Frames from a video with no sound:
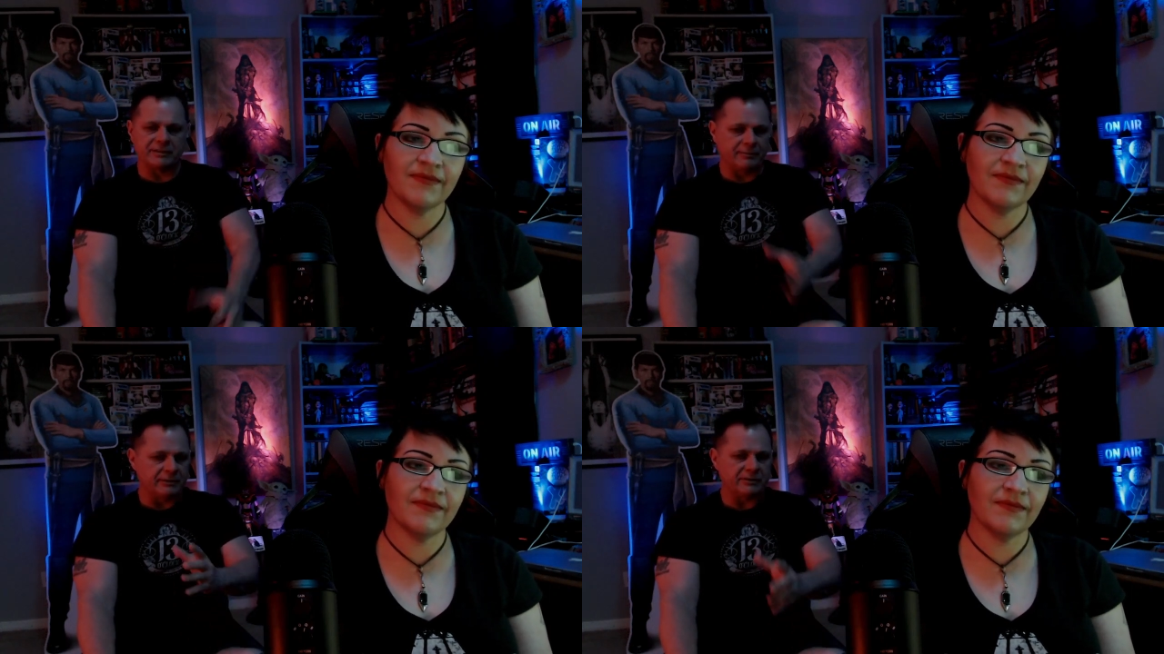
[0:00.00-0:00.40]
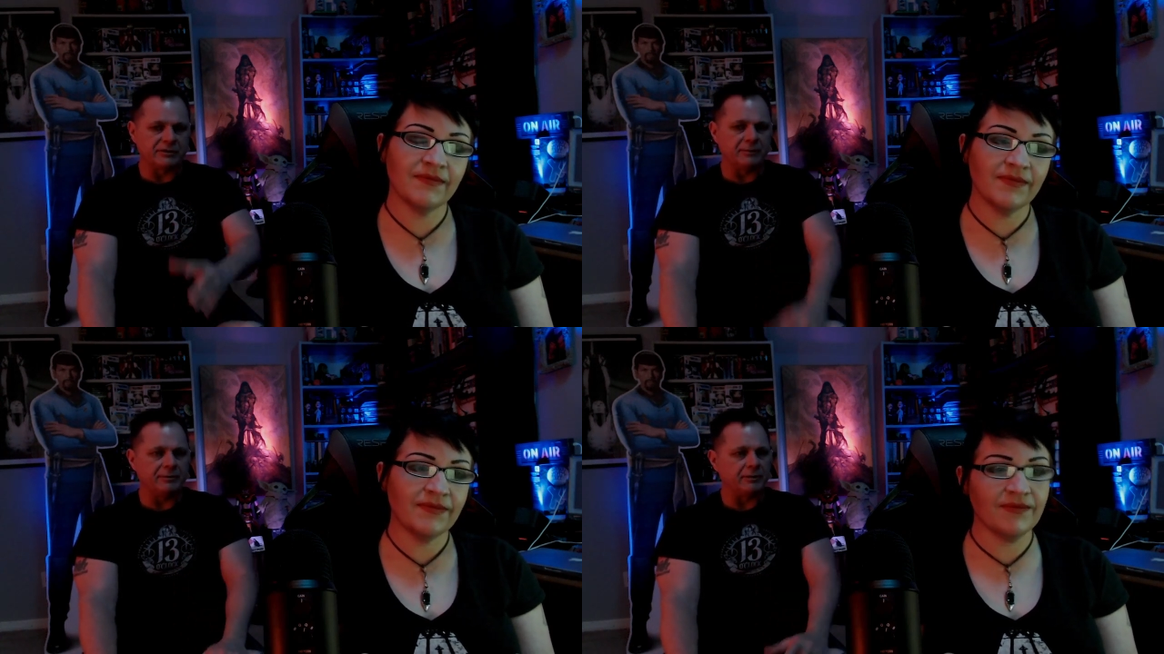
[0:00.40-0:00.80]
Speaker 1: I mean, this
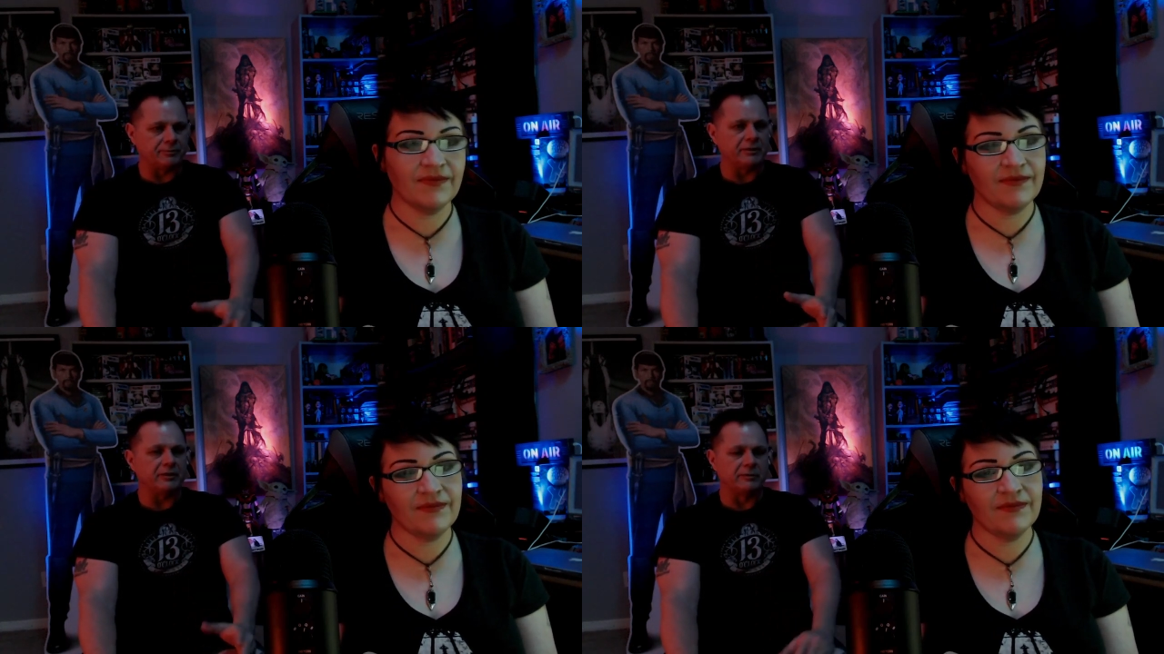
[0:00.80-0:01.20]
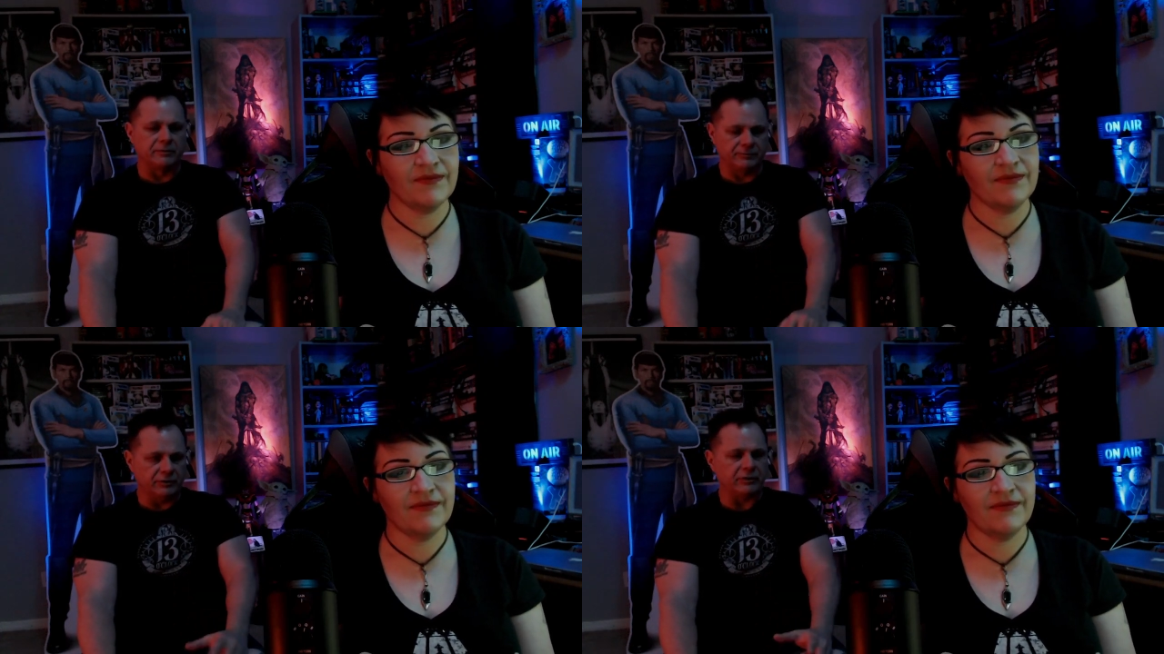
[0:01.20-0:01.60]
could be the prequel.
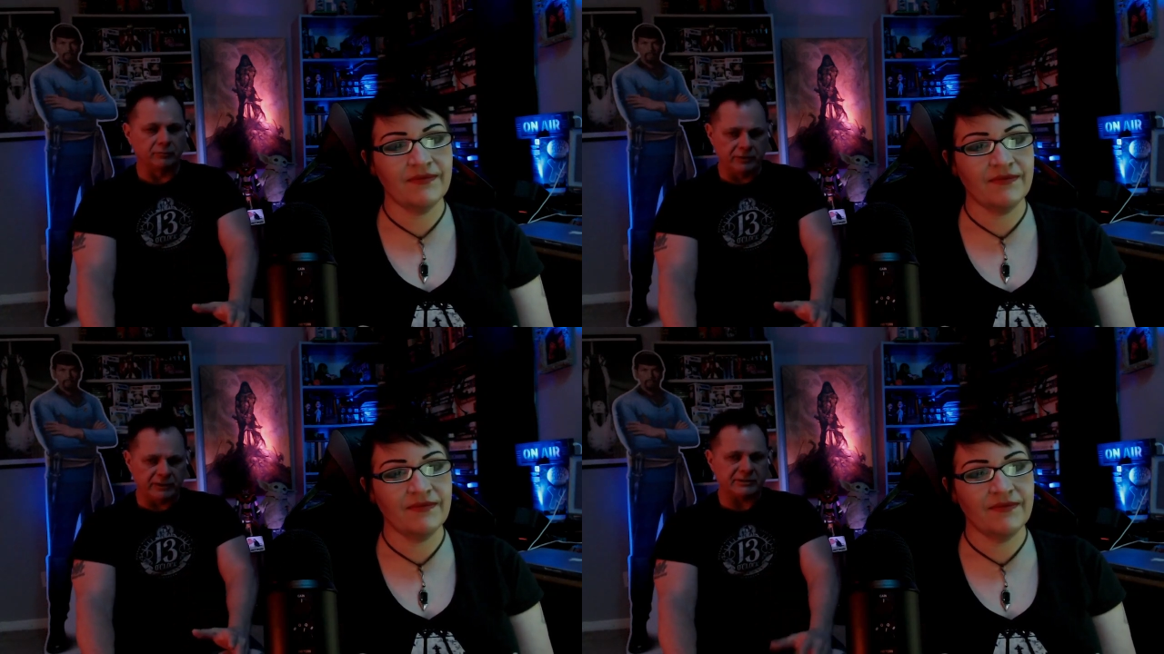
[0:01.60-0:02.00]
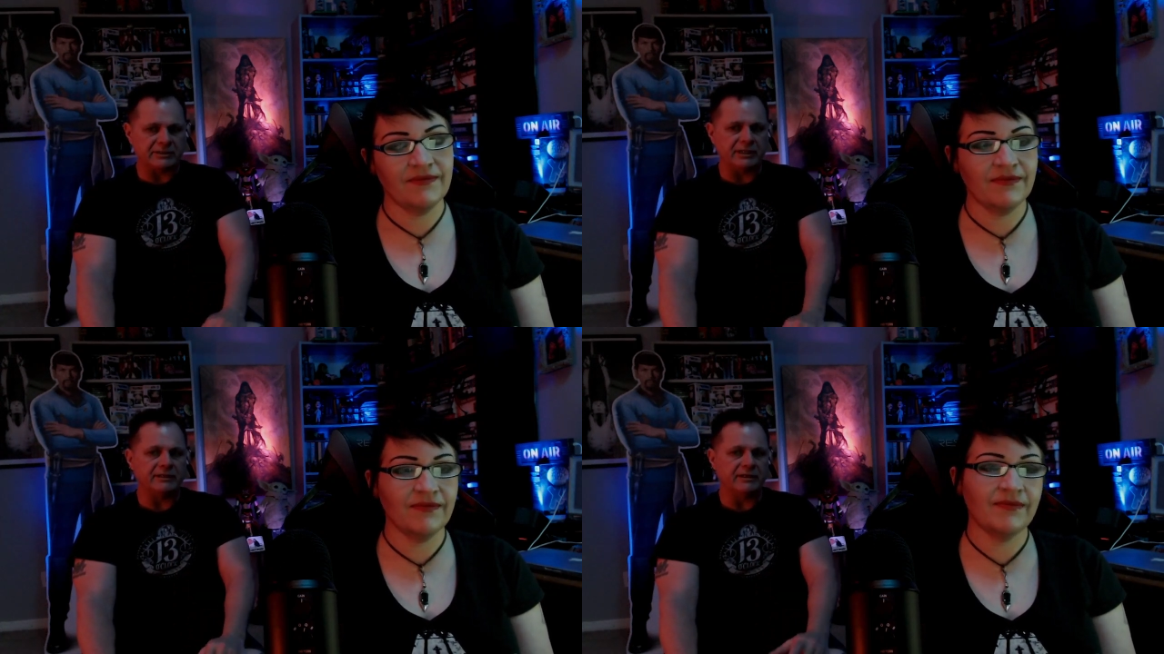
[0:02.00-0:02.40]
You could really
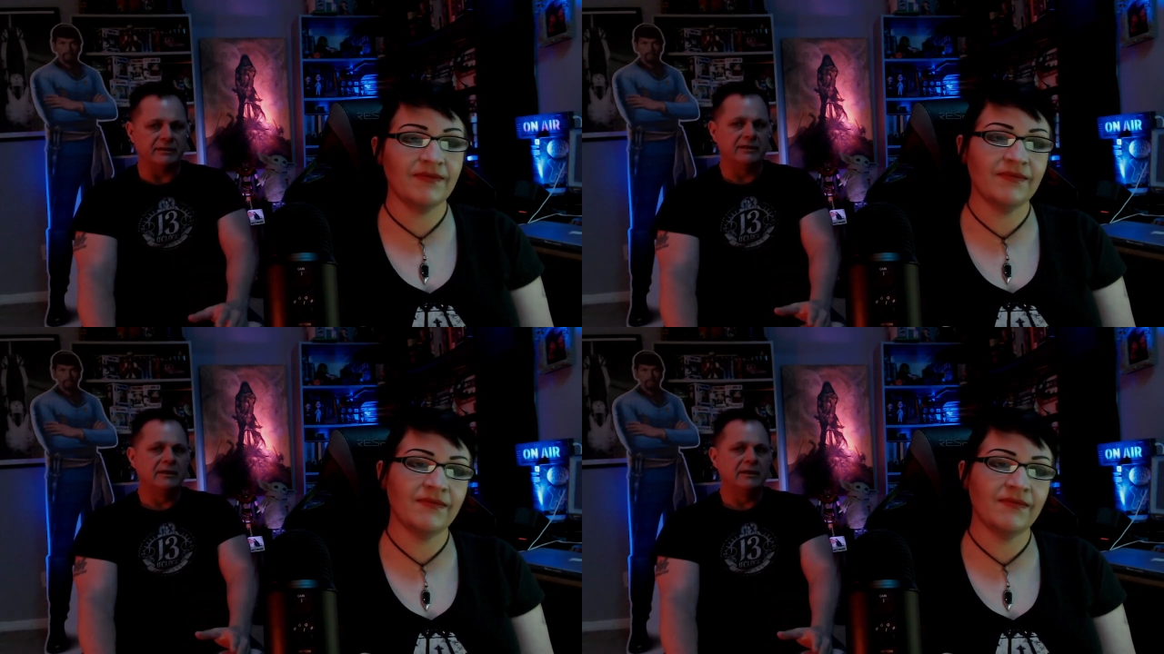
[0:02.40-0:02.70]
see that